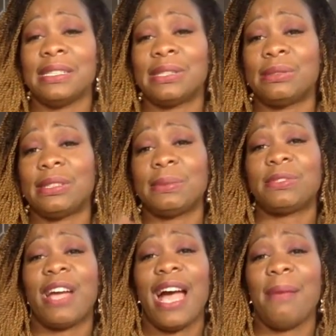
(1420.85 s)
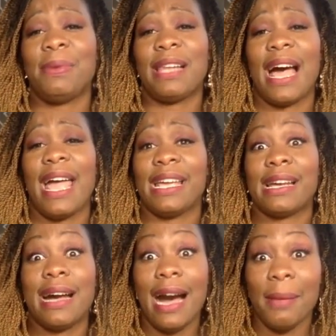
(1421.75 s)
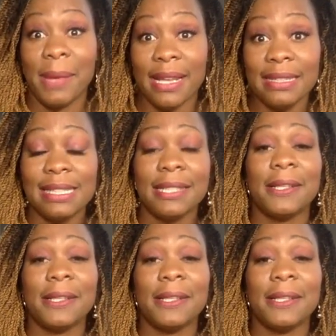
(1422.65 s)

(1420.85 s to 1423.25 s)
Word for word: So subscribe, like, comment,